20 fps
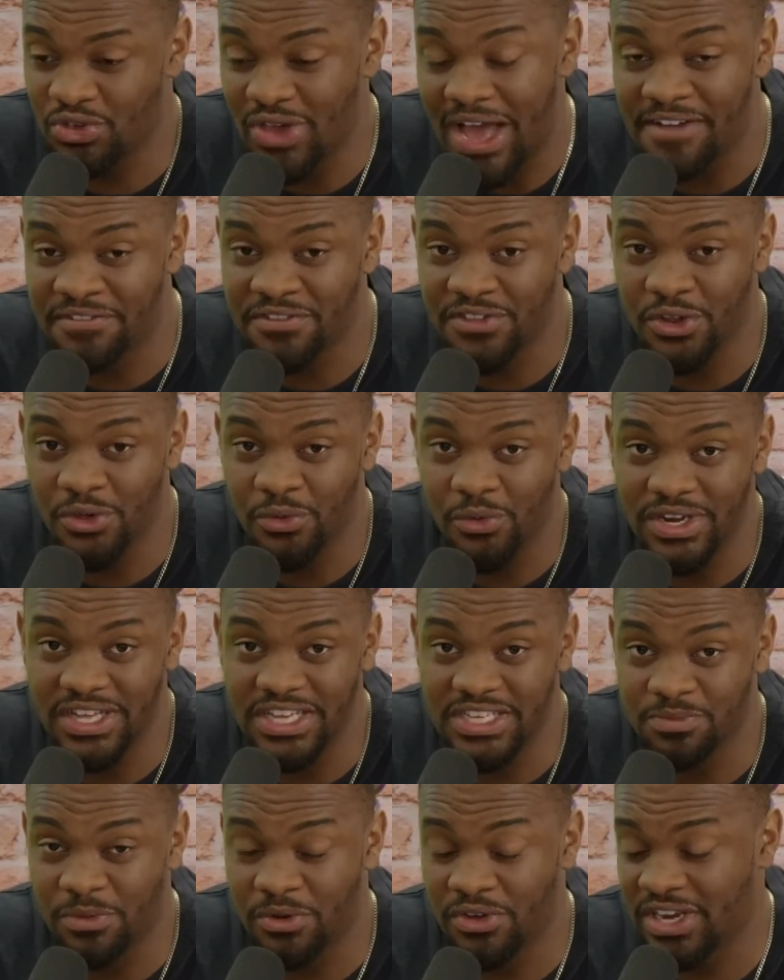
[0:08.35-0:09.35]
You have to know what it
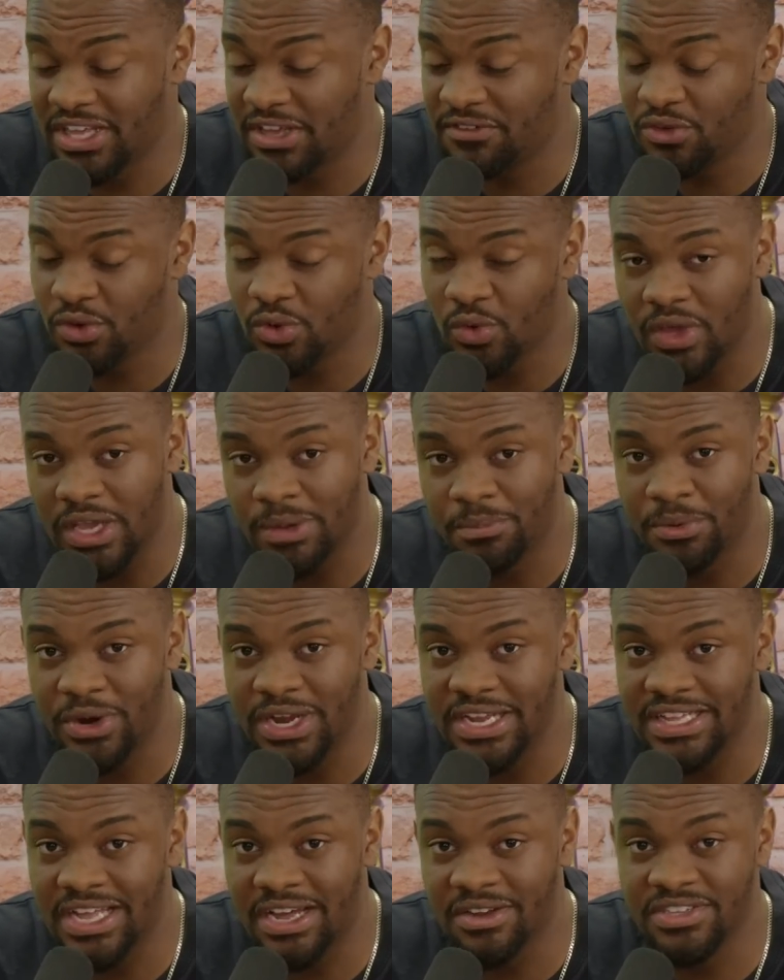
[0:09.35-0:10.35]
is, but I'm going to give you a quick
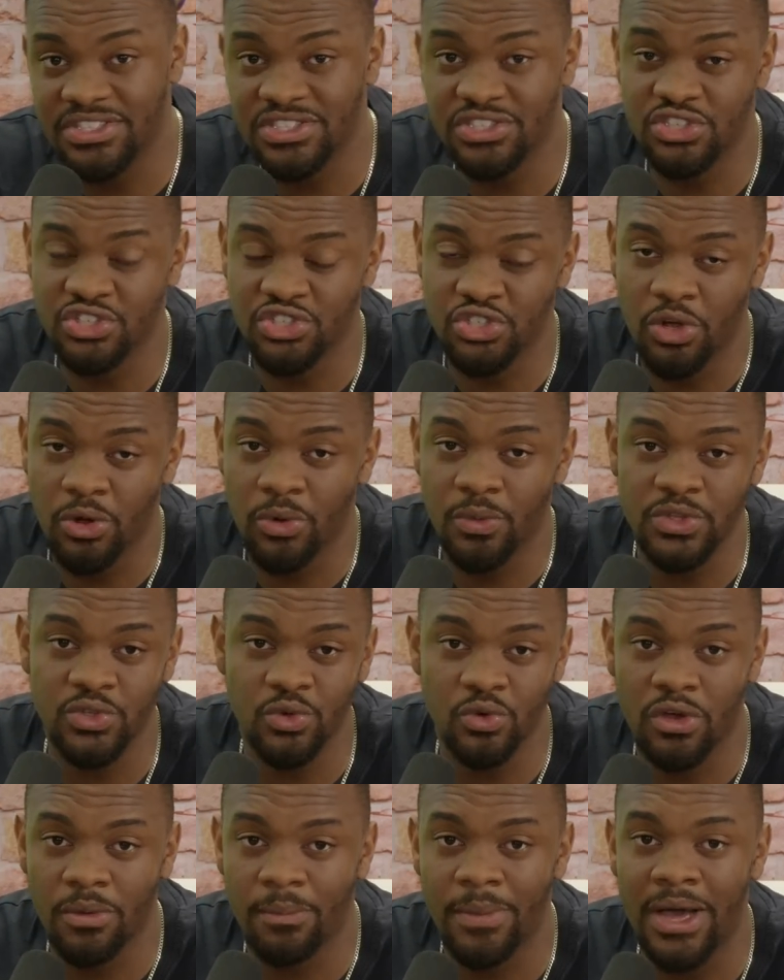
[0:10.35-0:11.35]
breakdown. This is the show where we
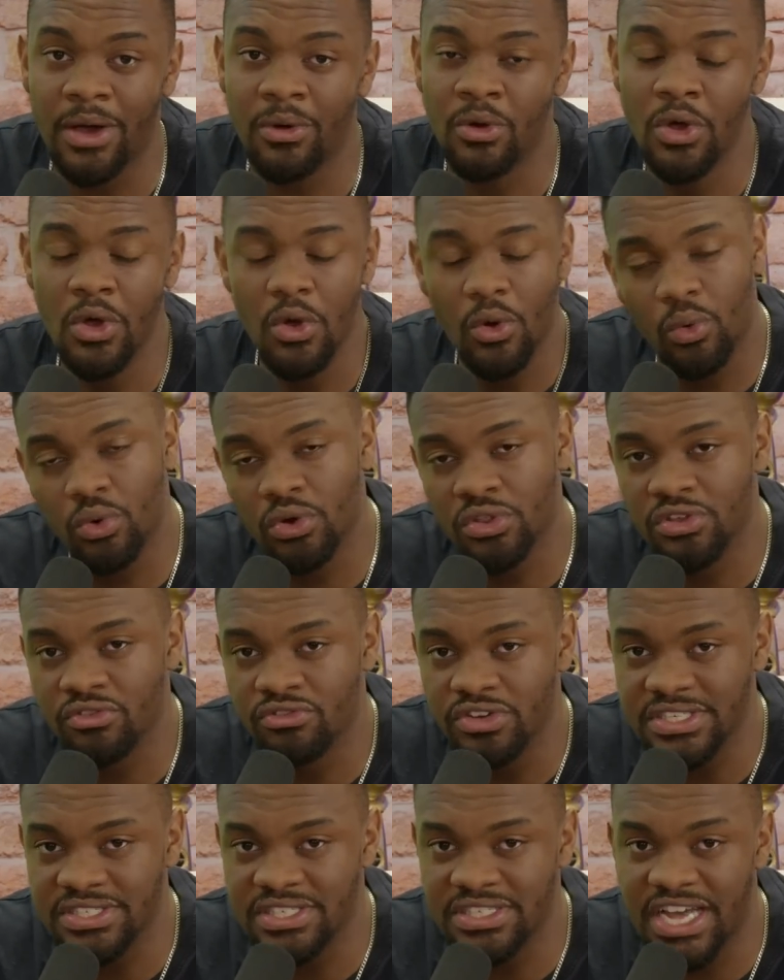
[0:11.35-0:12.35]
talk about all of the
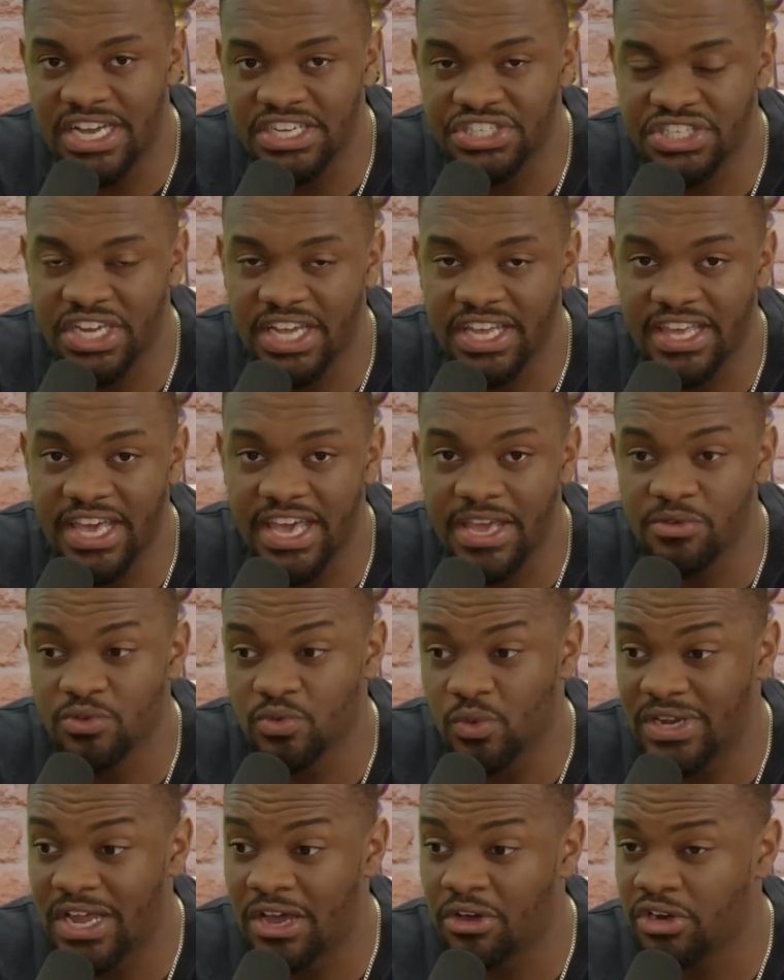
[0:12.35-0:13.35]
recent hashtag games.
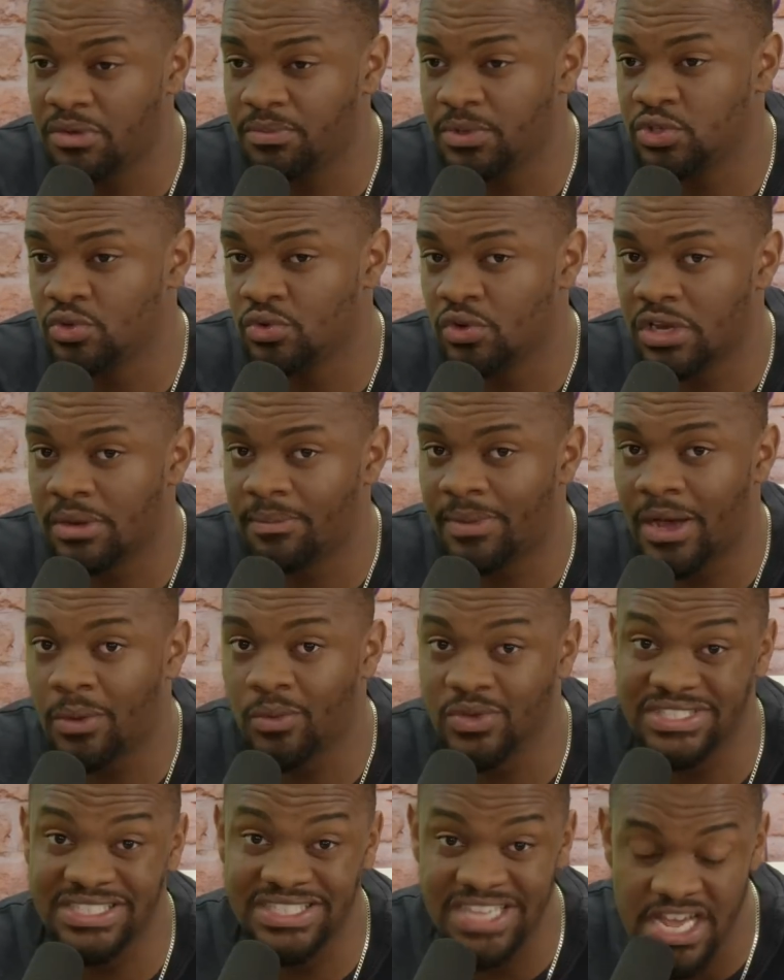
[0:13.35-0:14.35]
We're now going to be talking about
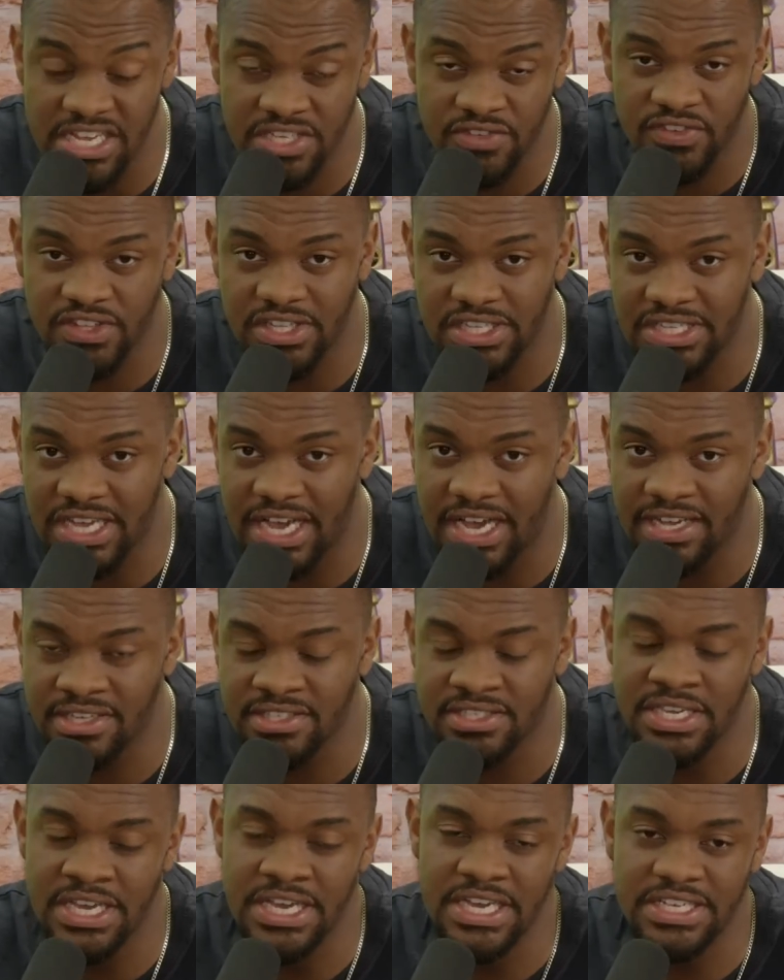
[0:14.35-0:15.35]
what's next for the
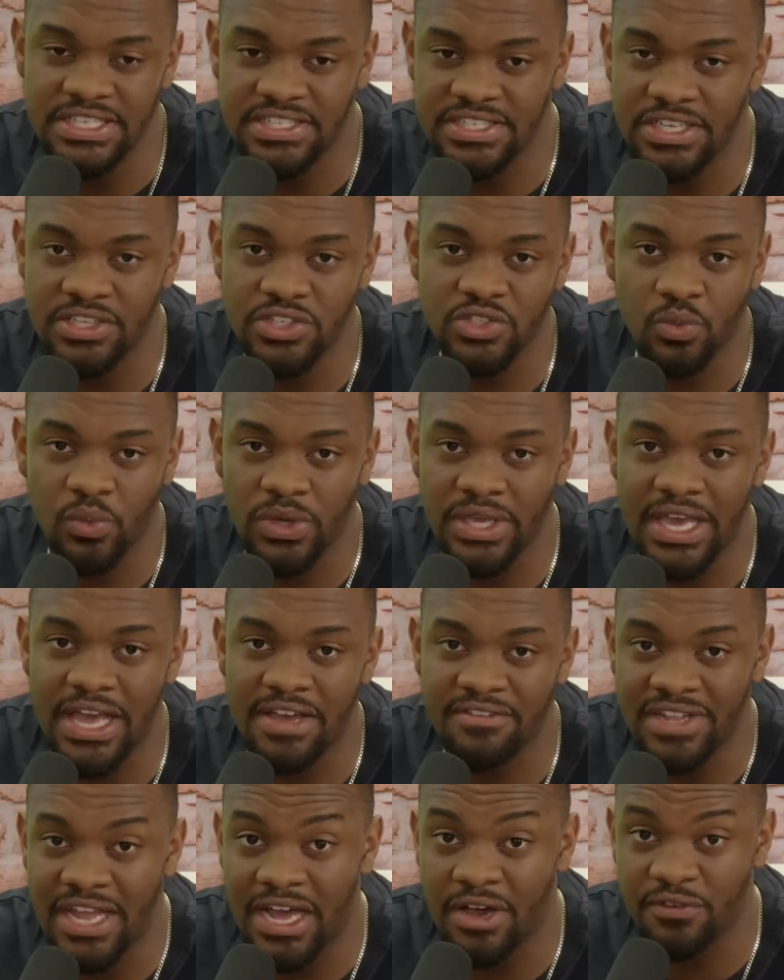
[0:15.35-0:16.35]
tags since we
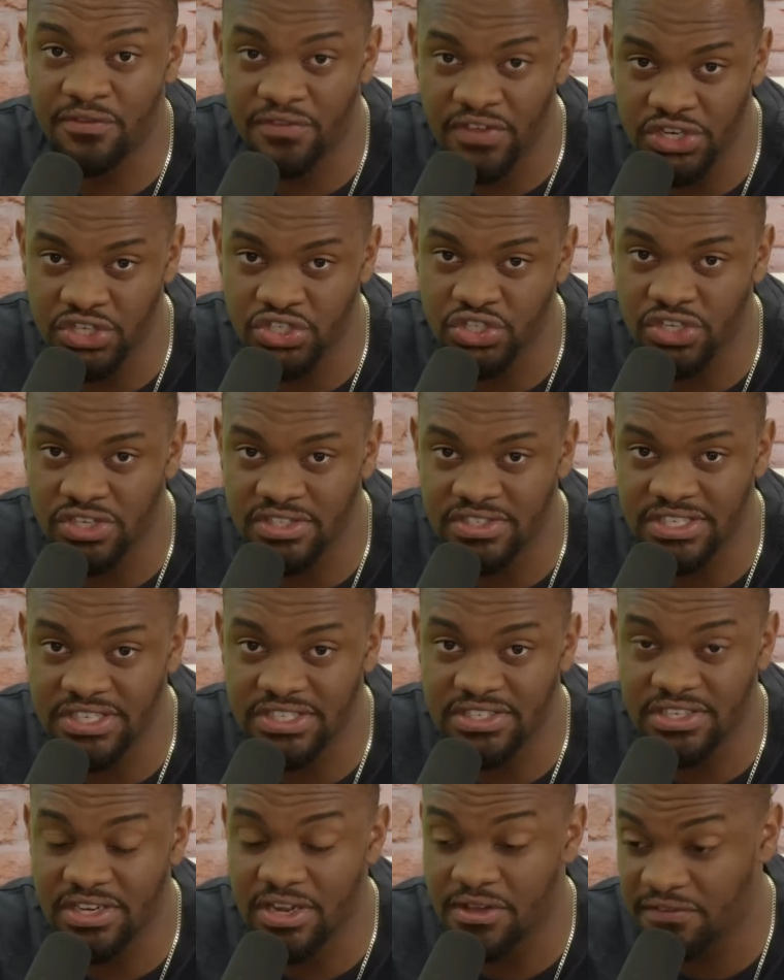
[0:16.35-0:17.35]
have now finished our
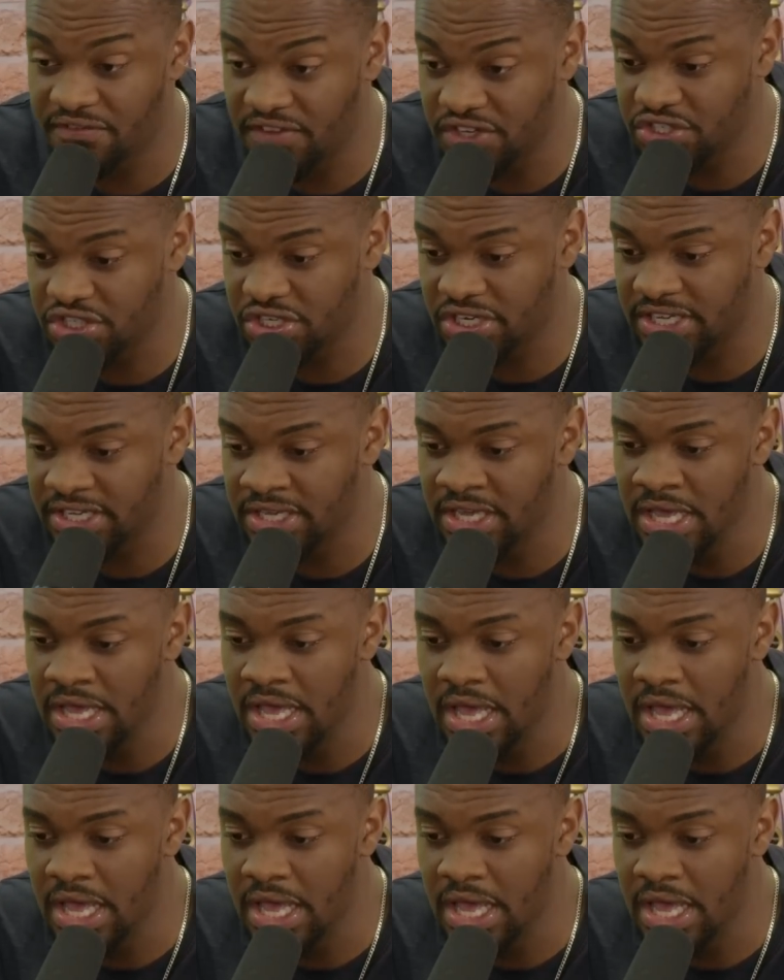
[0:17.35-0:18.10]
season officially.